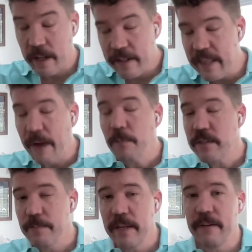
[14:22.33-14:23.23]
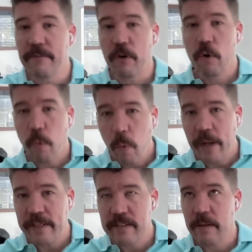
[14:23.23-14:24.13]
that was me for
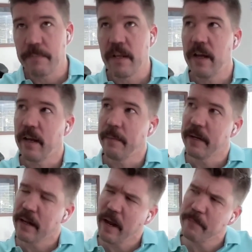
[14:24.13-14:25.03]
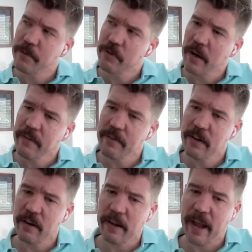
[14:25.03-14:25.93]
quite some time, and I'm trying to
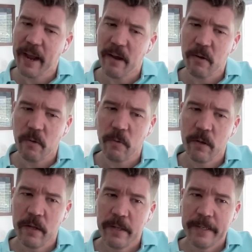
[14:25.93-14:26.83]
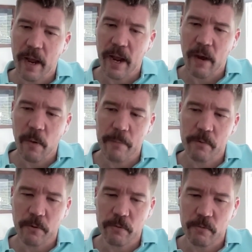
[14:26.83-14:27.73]
figure out how I
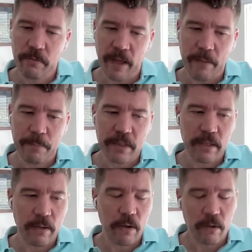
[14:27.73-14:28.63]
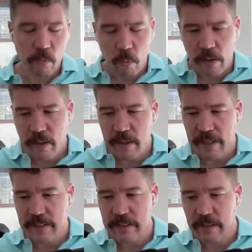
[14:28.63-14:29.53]
broke through that. But the one of the
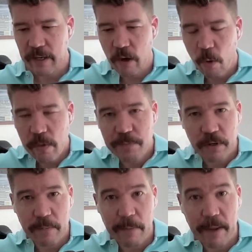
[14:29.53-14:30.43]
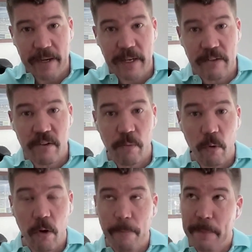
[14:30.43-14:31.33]
things is like always putting my back against the
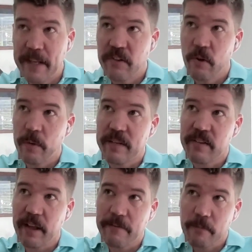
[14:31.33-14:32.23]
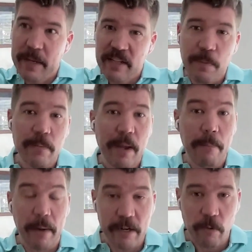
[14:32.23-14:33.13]
wall. And so it's like for me, it's been about
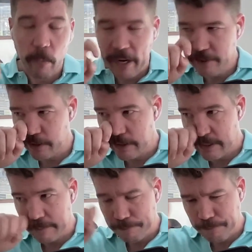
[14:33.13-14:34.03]
micro actions.